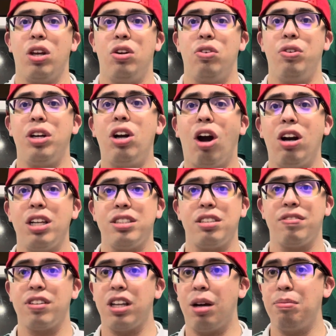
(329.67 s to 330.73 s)
Regardless
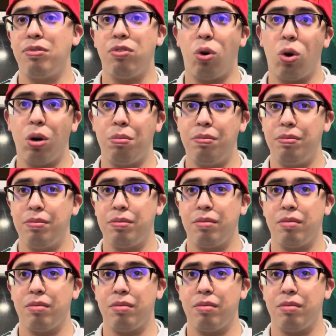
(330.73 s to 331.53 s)
of club form,